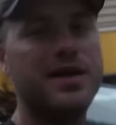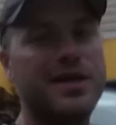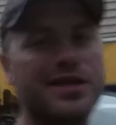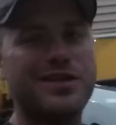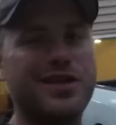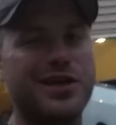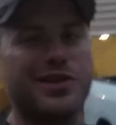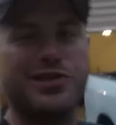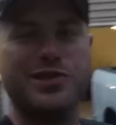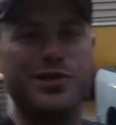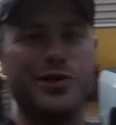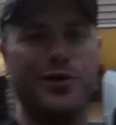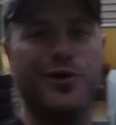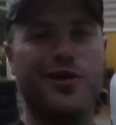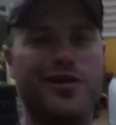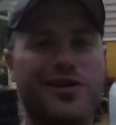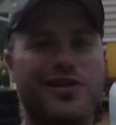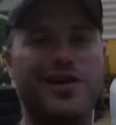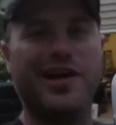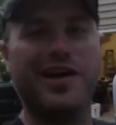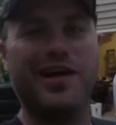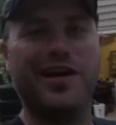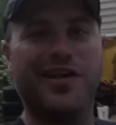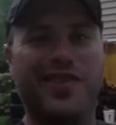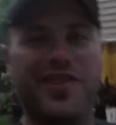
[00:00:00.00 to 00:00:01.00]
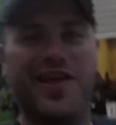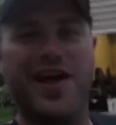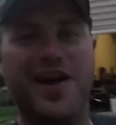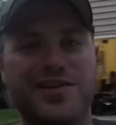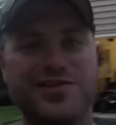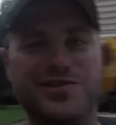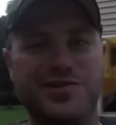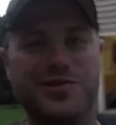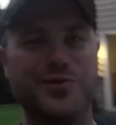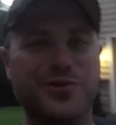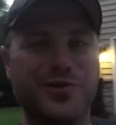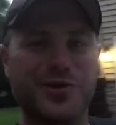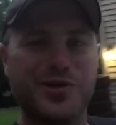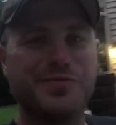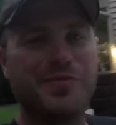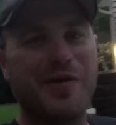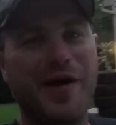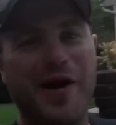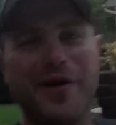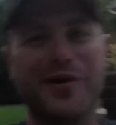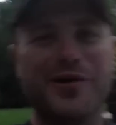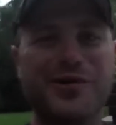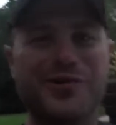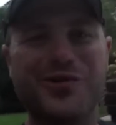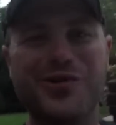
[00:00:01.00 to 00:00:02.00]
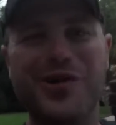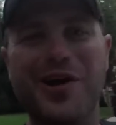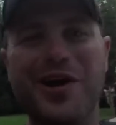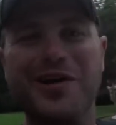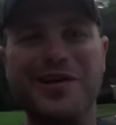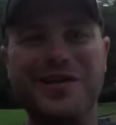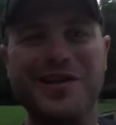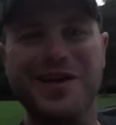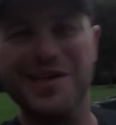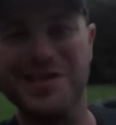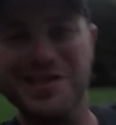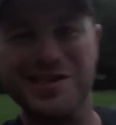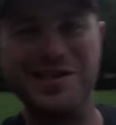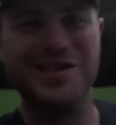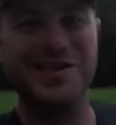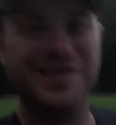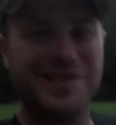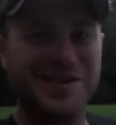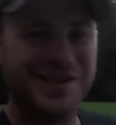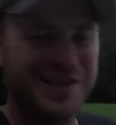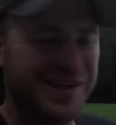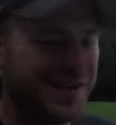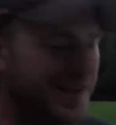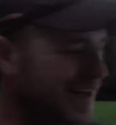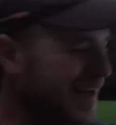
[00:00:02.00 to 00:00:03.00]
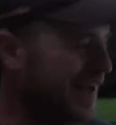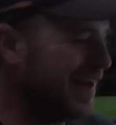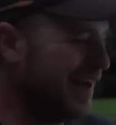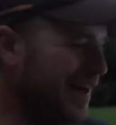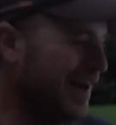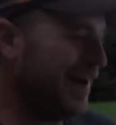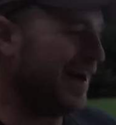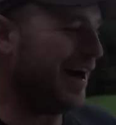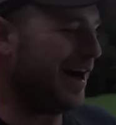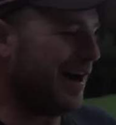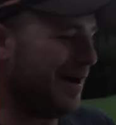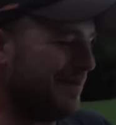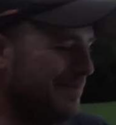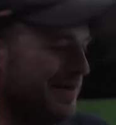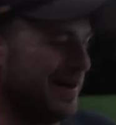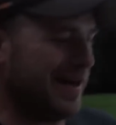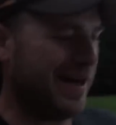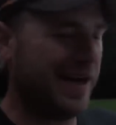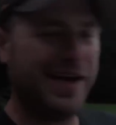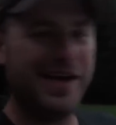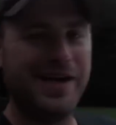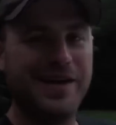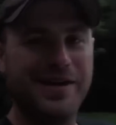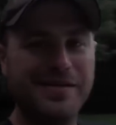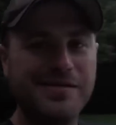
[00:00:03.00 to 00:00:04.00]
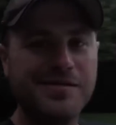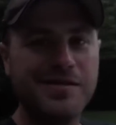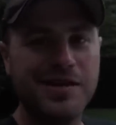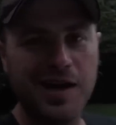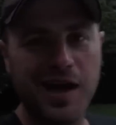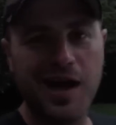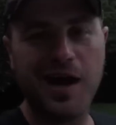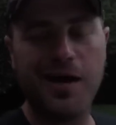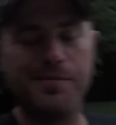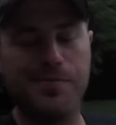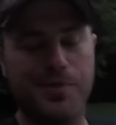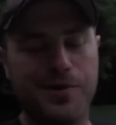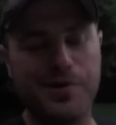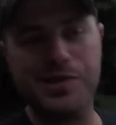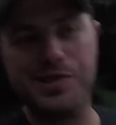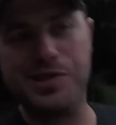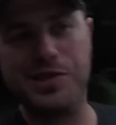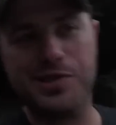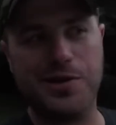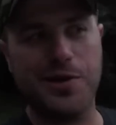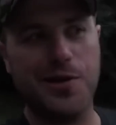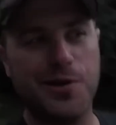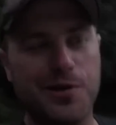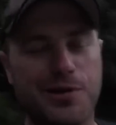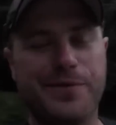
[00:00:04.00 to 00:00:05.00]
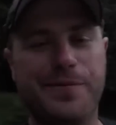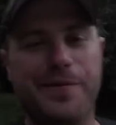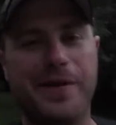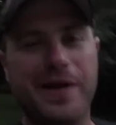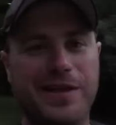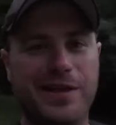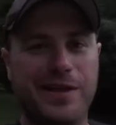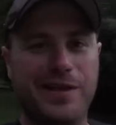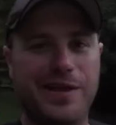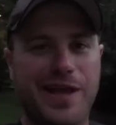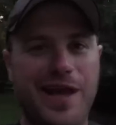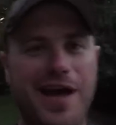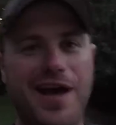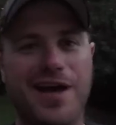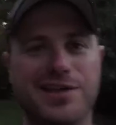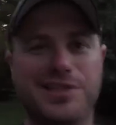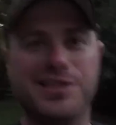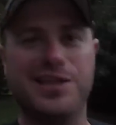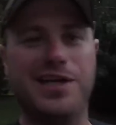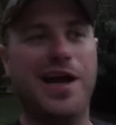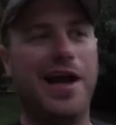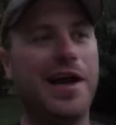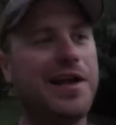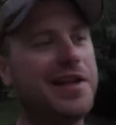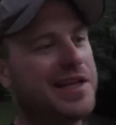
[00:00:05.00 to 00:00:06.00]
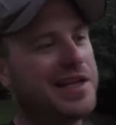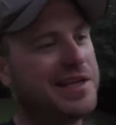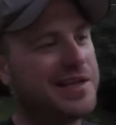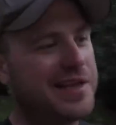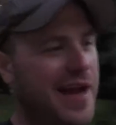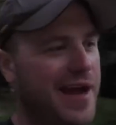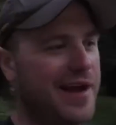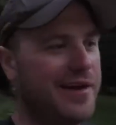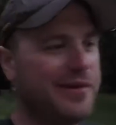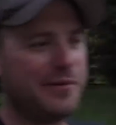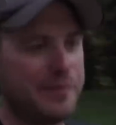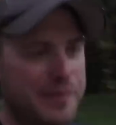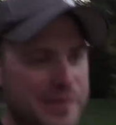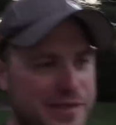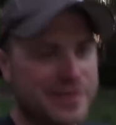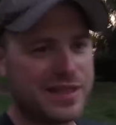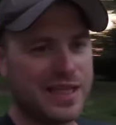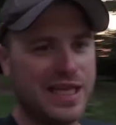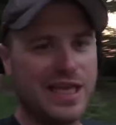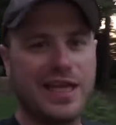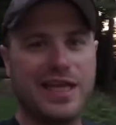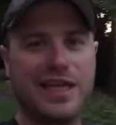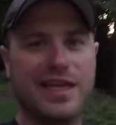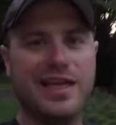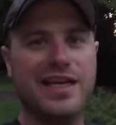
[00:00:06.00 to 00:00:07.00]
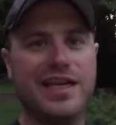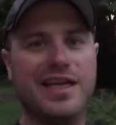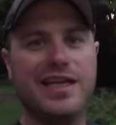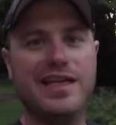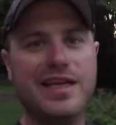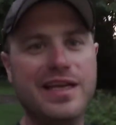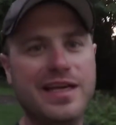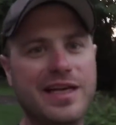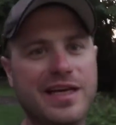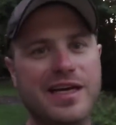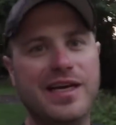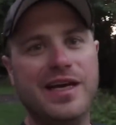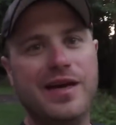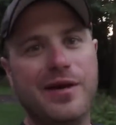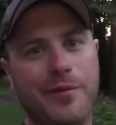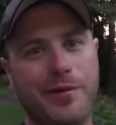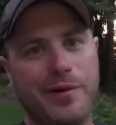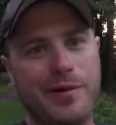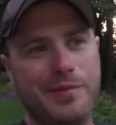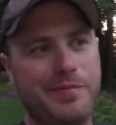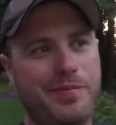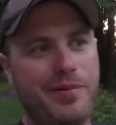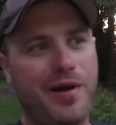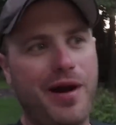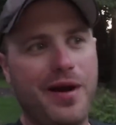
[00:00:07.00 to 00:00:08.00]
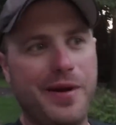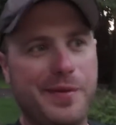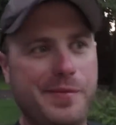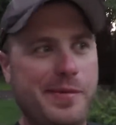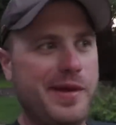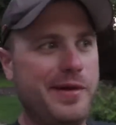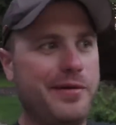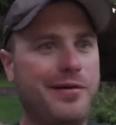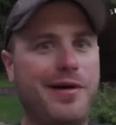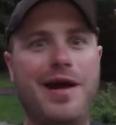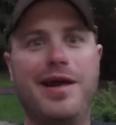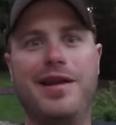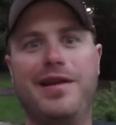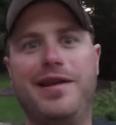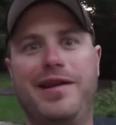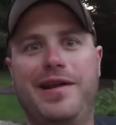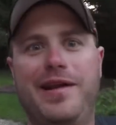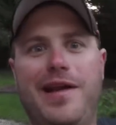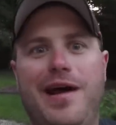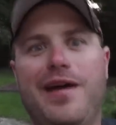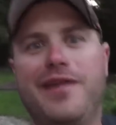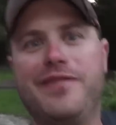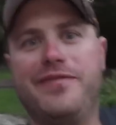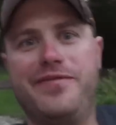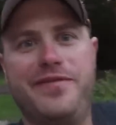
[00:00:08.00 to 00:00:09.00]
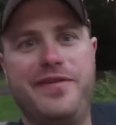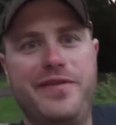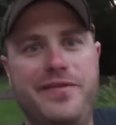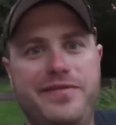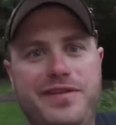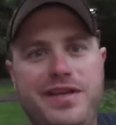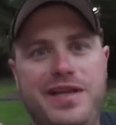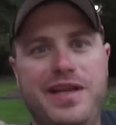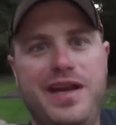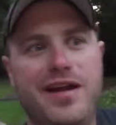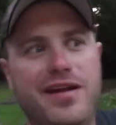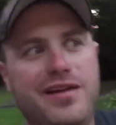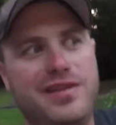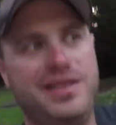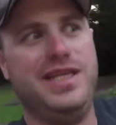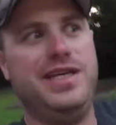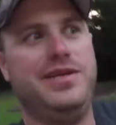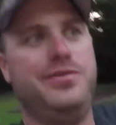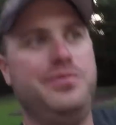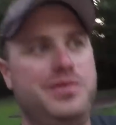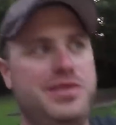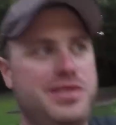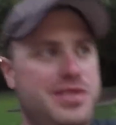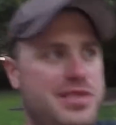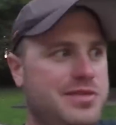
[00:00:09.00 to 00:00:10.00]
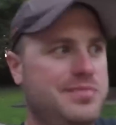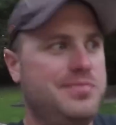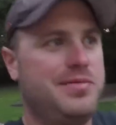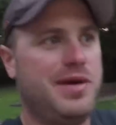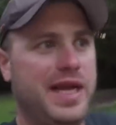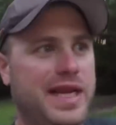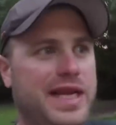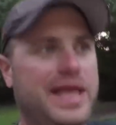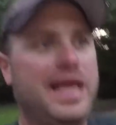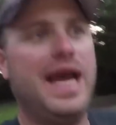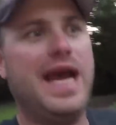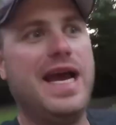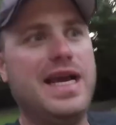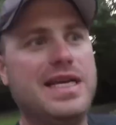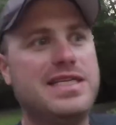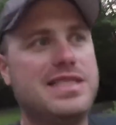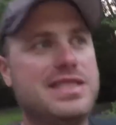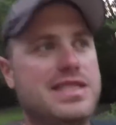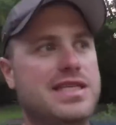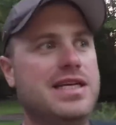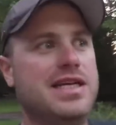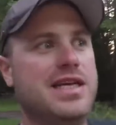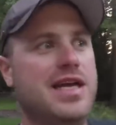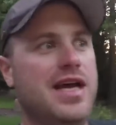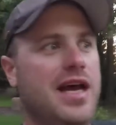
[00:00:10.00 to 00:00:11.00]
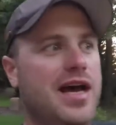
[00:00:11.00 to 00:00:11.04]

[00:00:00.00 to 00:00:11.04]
Doesn't look like a 1,000 horsepower truck, does it? I'm pretty stoked about the 1,000. I kind of was thinking that we'd probably be around in the 950 area was my guess.